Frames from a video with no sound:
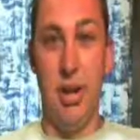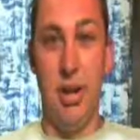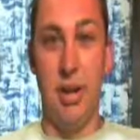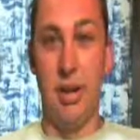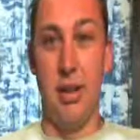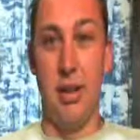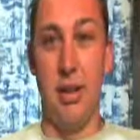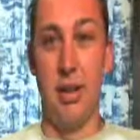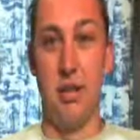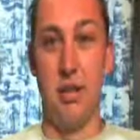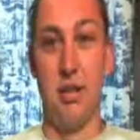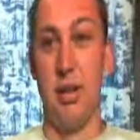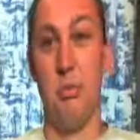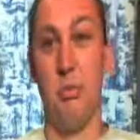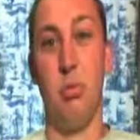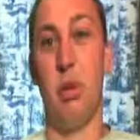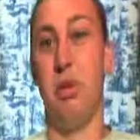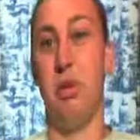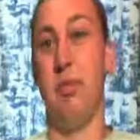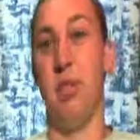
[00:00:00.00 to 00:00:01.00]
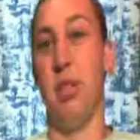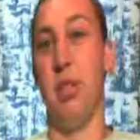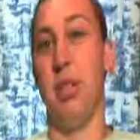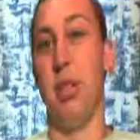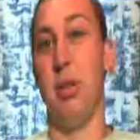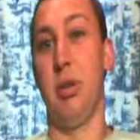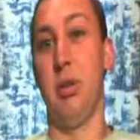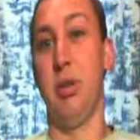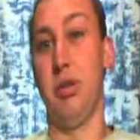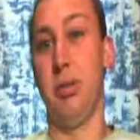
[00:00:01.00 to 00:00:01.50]
and make
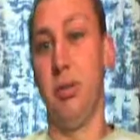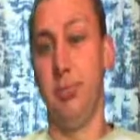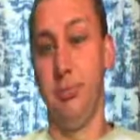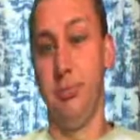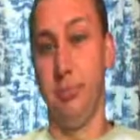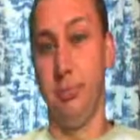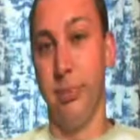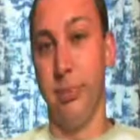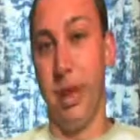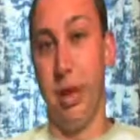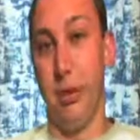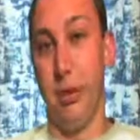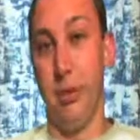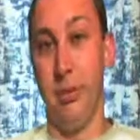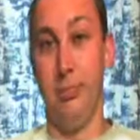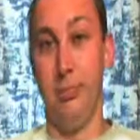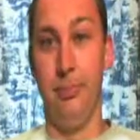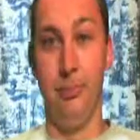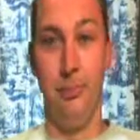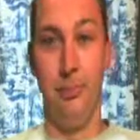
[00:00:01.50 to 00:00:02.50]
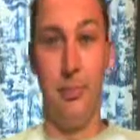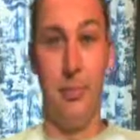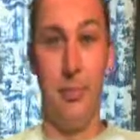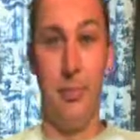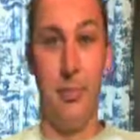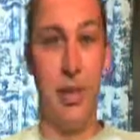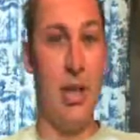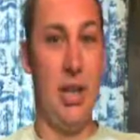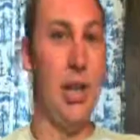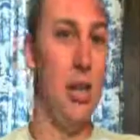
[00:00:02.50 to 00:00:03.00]
somewhat videos. I don't know.
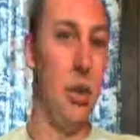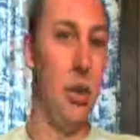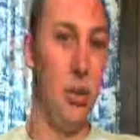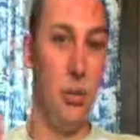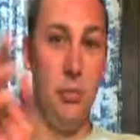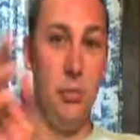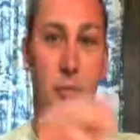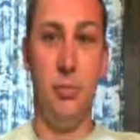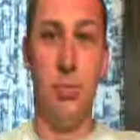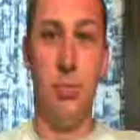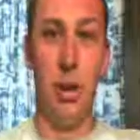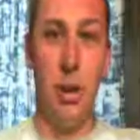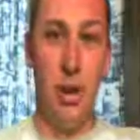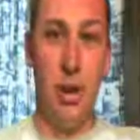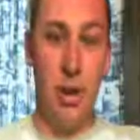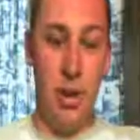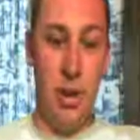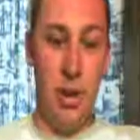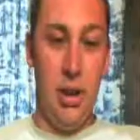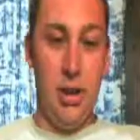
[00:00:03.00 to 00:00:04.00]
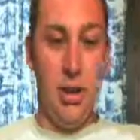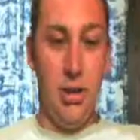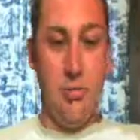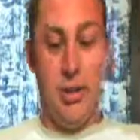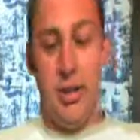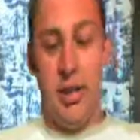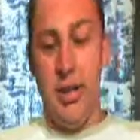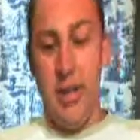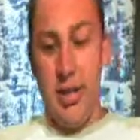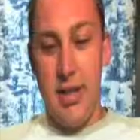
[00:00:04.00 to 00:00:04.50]
Anywho,
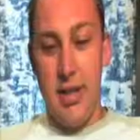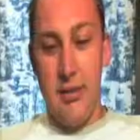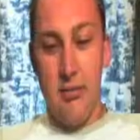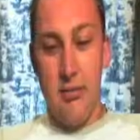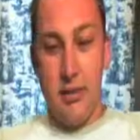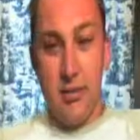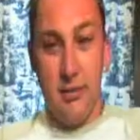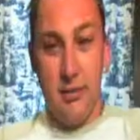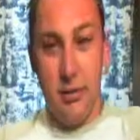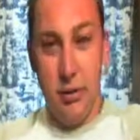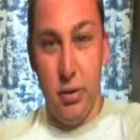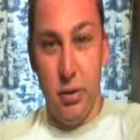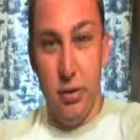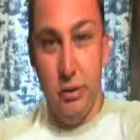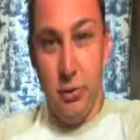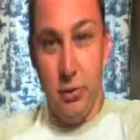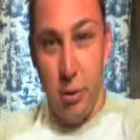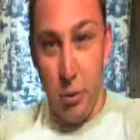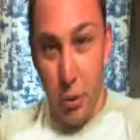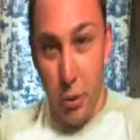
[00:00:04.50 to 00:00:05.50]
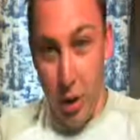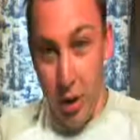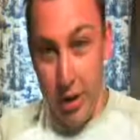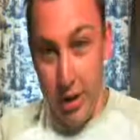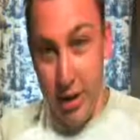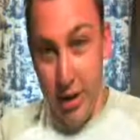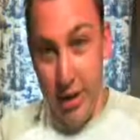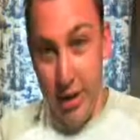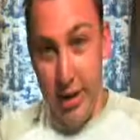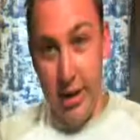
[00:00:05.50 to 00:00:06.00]
my day was filled
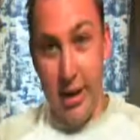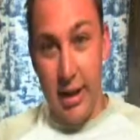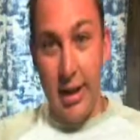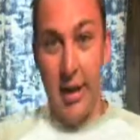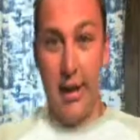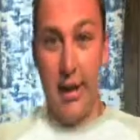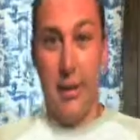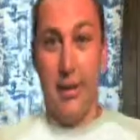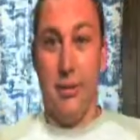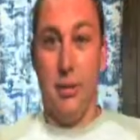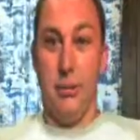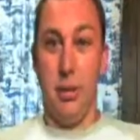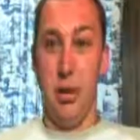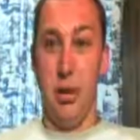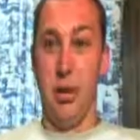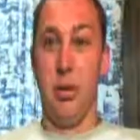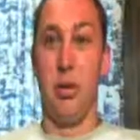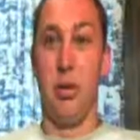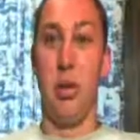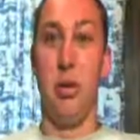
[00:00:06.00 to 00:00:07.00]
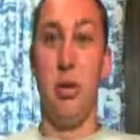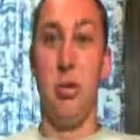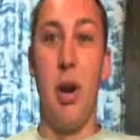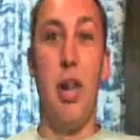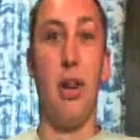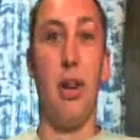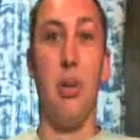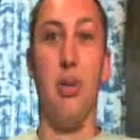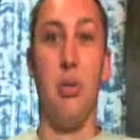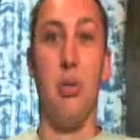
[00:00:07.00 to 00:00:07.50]
with walking. I
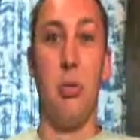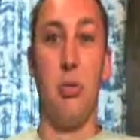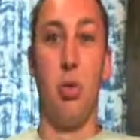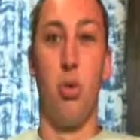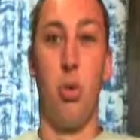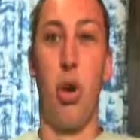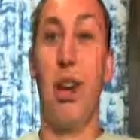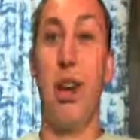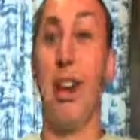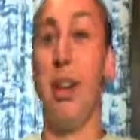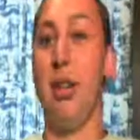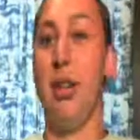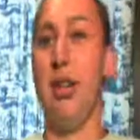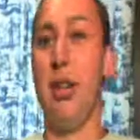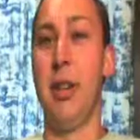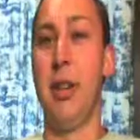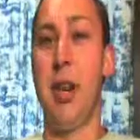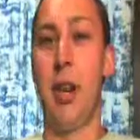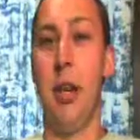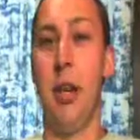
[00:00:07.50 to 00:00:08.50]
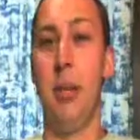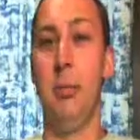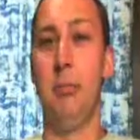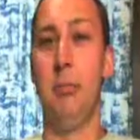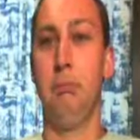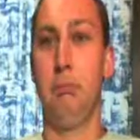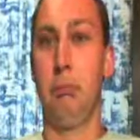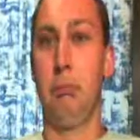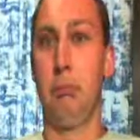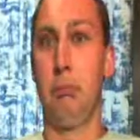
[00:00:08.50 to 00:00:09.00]
literally ran into a parade
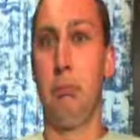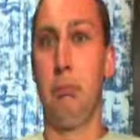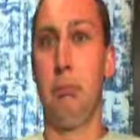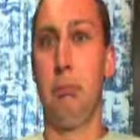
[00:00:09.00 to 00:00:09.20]
today.